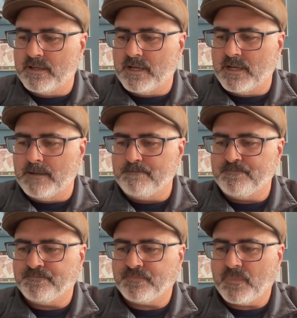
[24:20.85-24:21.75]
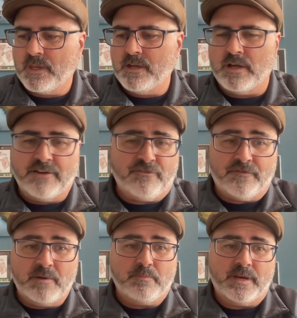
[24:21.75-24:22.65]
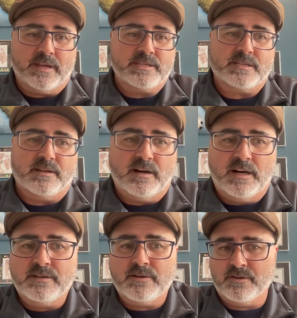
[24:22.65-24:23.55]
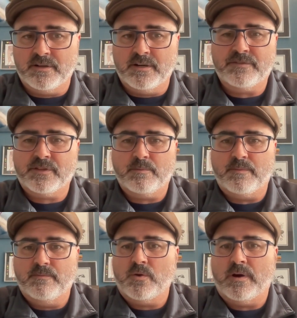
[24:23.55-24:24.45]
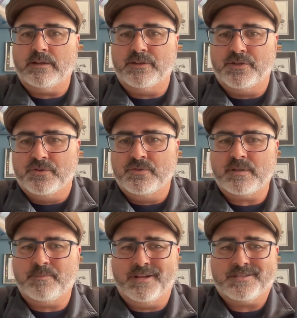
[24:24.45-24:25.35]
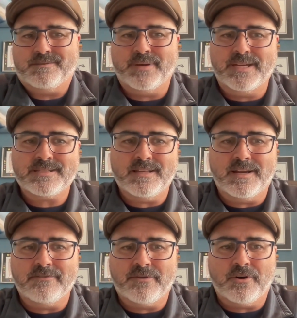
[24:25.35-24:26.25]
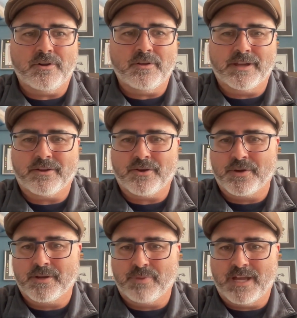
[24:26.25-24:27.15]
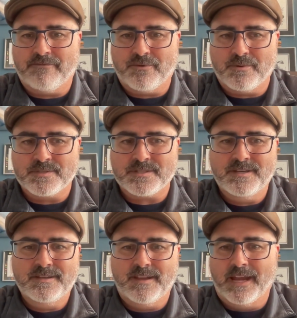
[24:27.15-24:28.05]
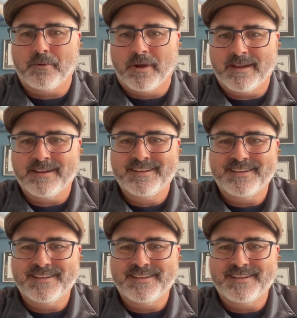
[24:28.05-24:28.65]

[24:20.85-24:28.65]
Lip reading: FFmpeg isn't unheard of to go out and use. I mean, it's the baseline of all encoding platforms anyway.